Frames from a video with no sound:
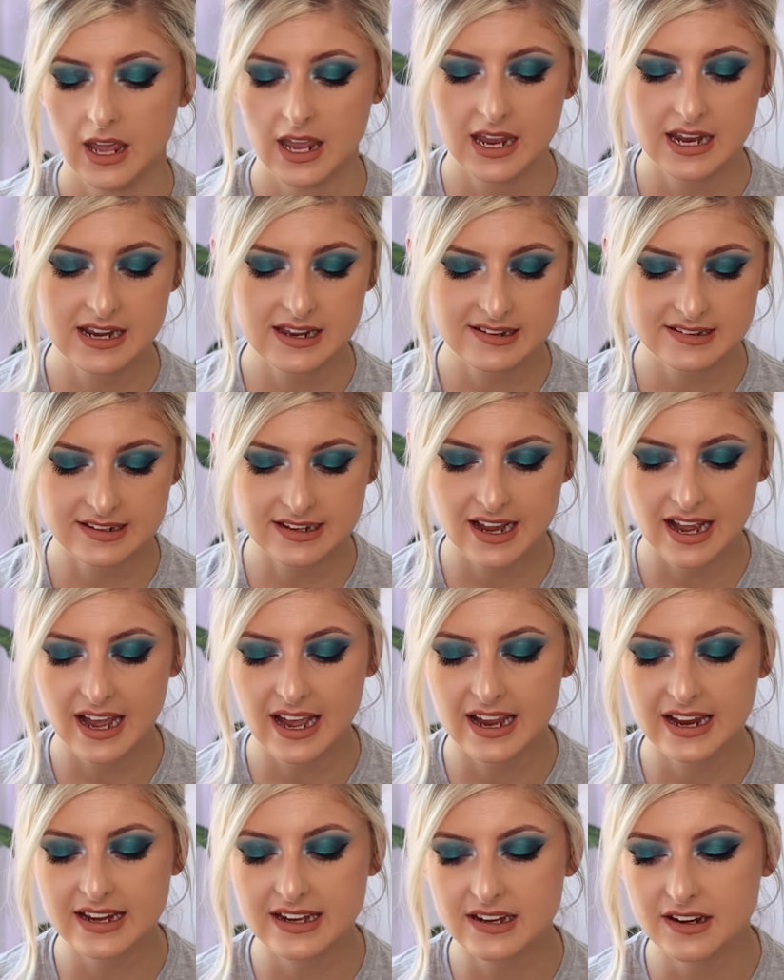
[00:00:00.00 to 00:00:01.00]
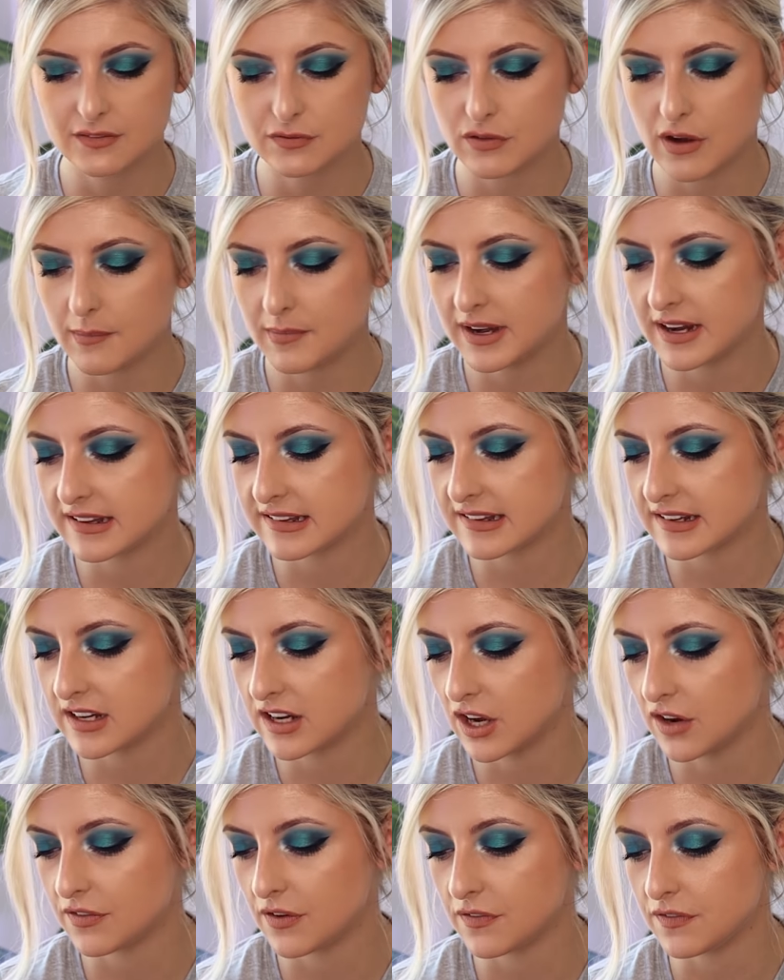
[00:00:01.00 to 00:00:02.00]
It is kind of
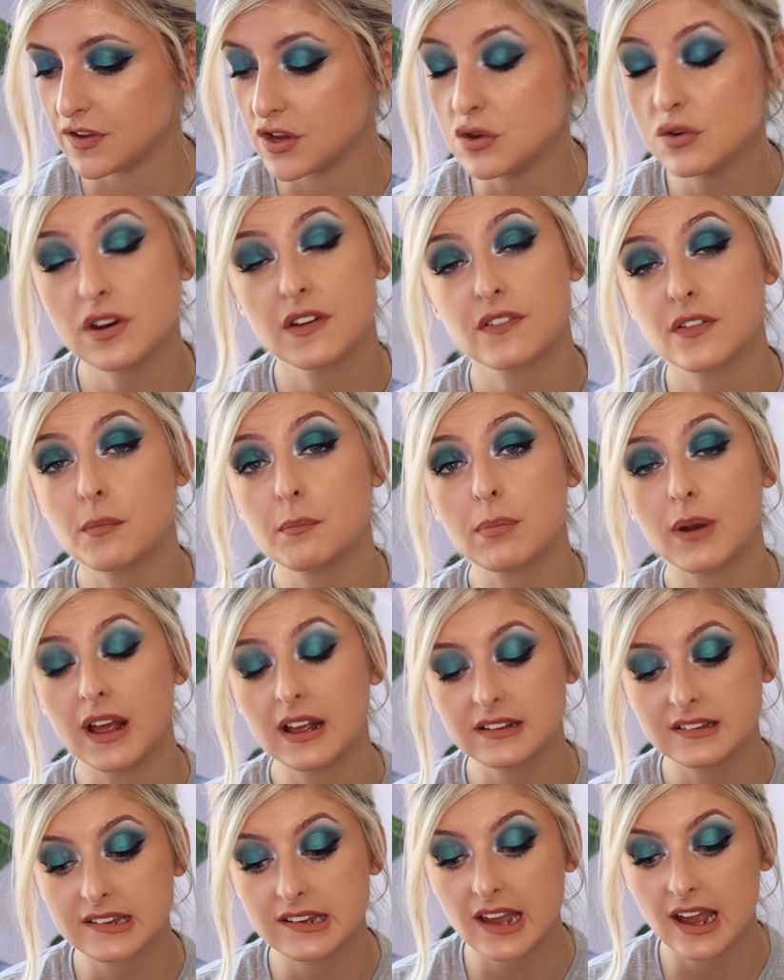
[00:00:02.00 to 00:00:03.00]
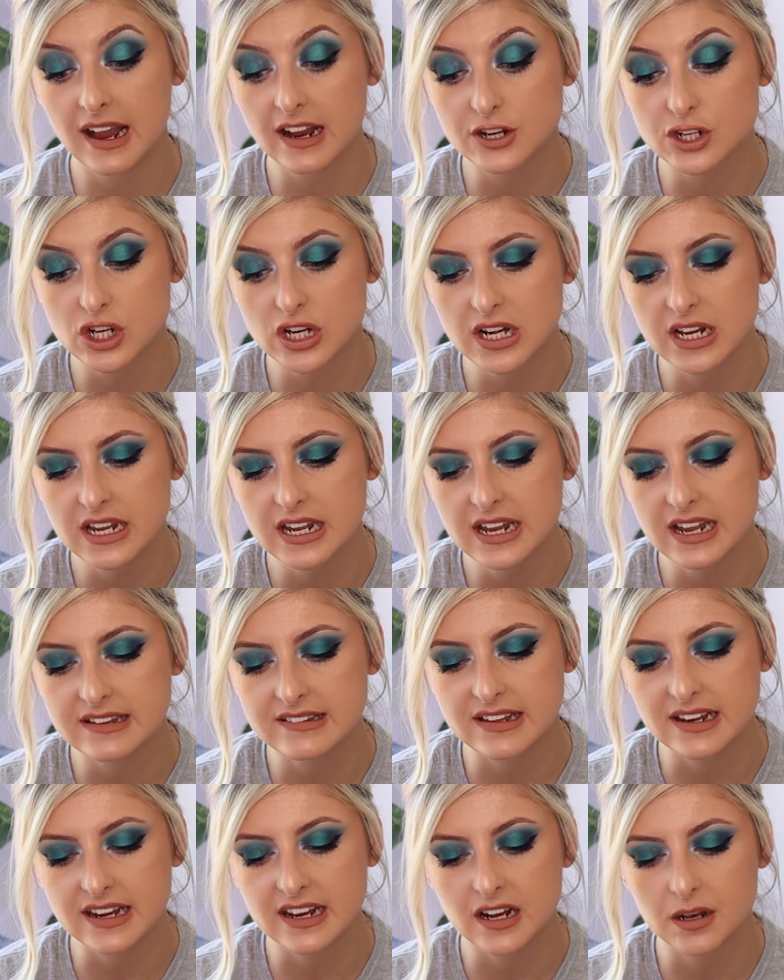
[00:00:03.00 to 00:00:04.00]
reminiscent of a few different plants actually.
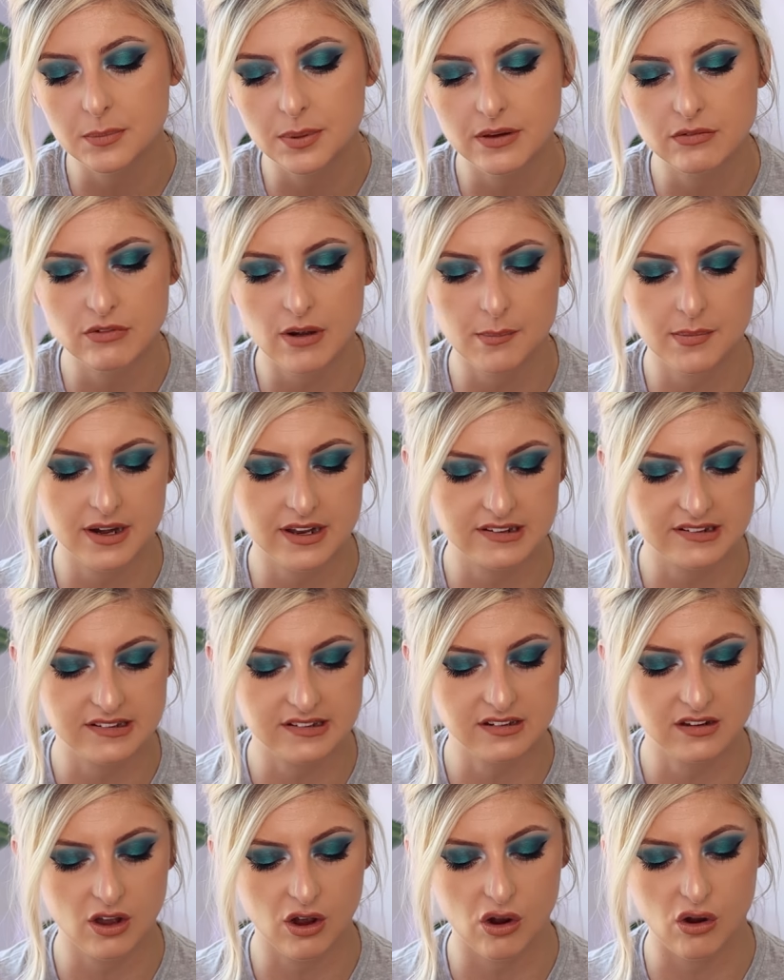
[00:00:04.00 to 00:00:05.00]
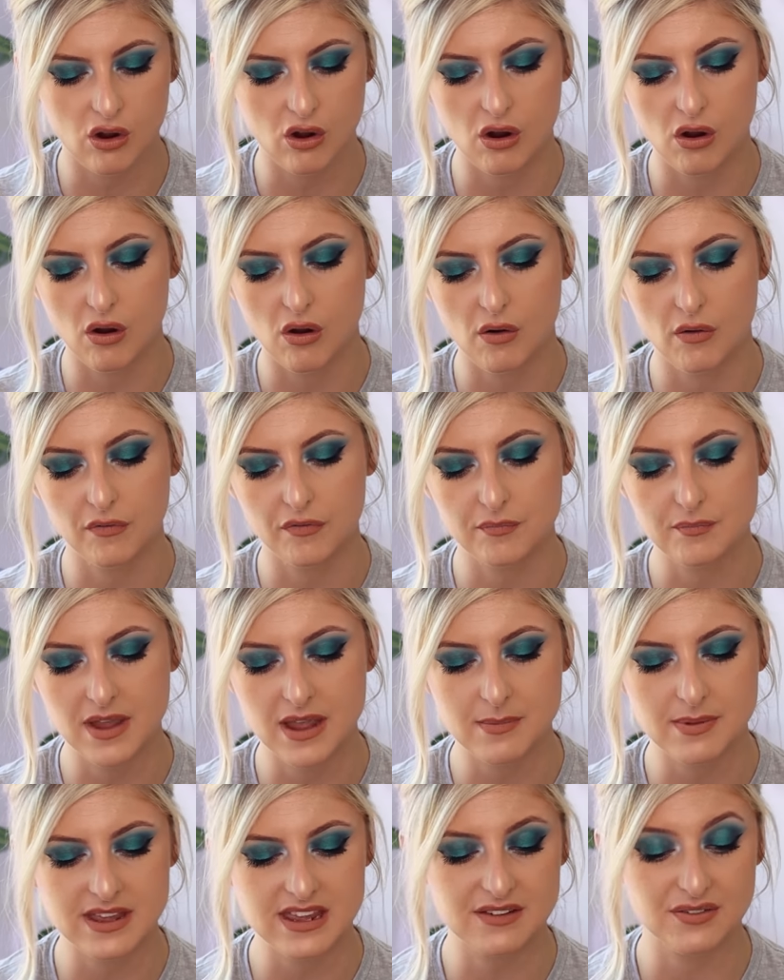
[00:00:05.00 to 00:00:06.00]
It's a little bit reminiscent of
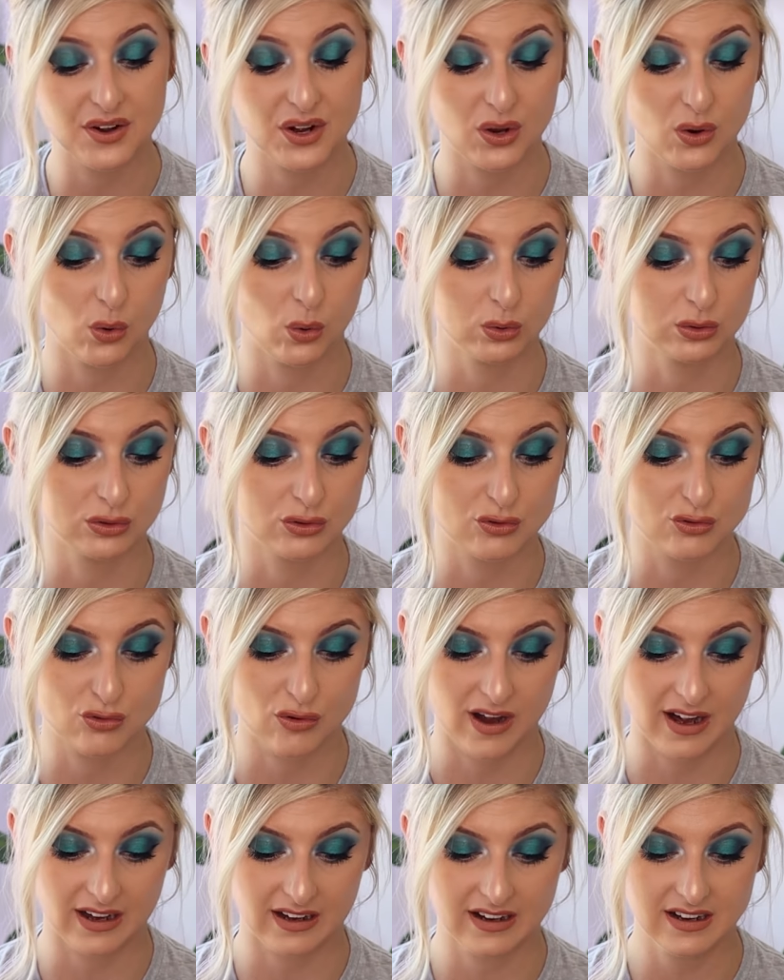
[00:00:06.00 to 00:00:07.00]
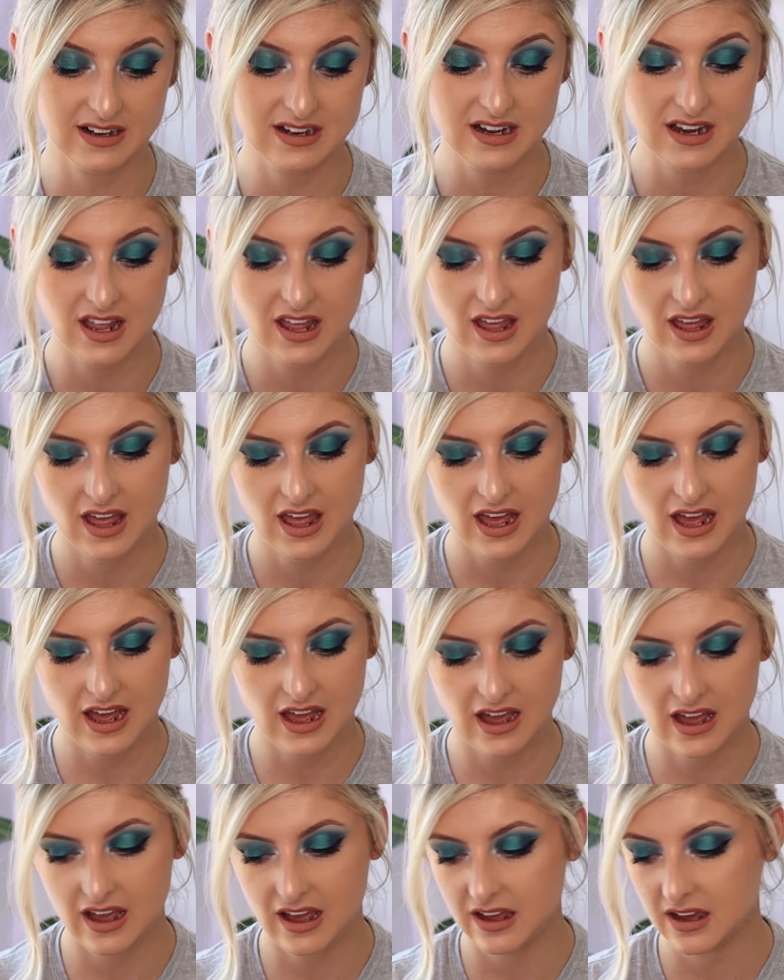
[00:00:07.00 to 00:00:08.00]
maybe even a golden dragon,
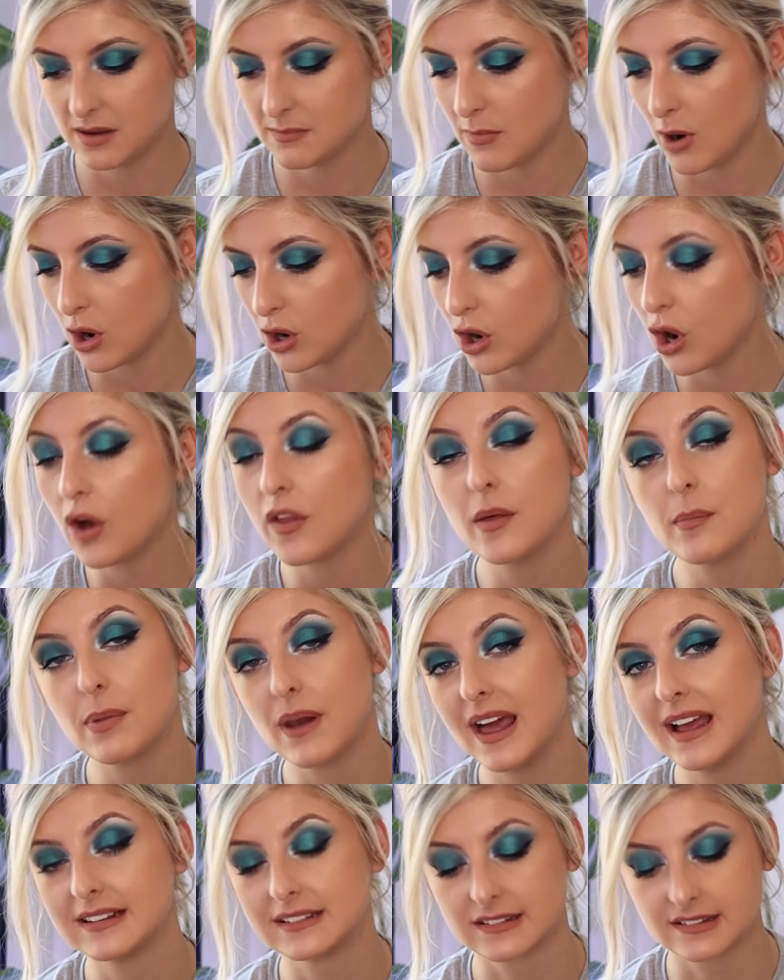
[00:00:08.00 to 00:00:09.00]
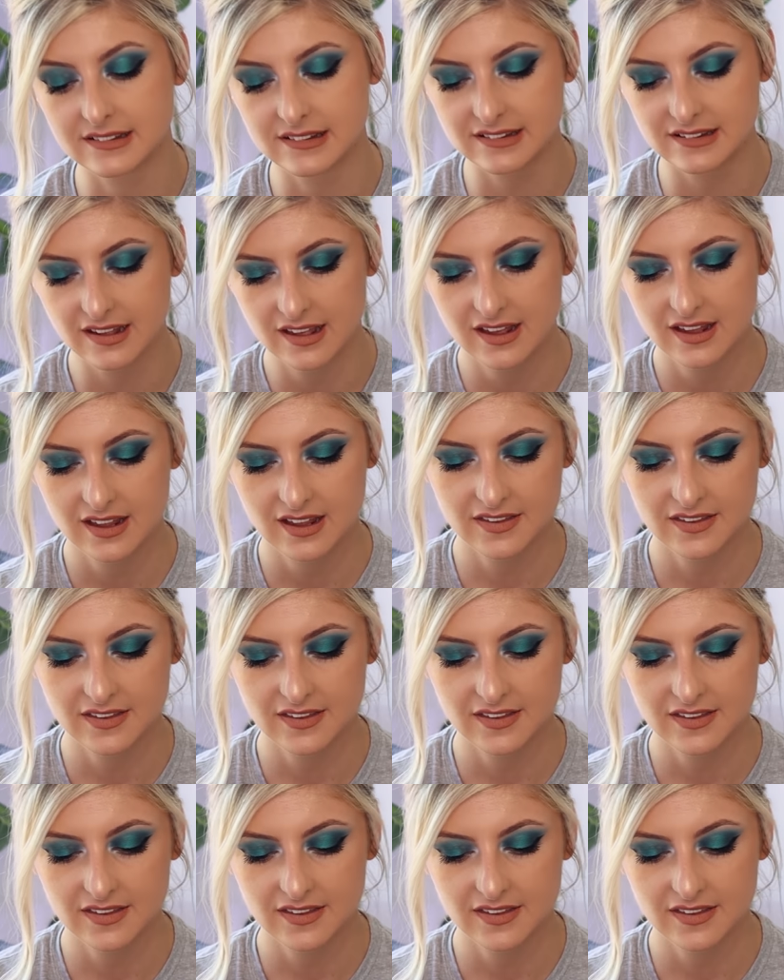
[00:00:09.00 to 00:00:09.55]
uh, among other plants.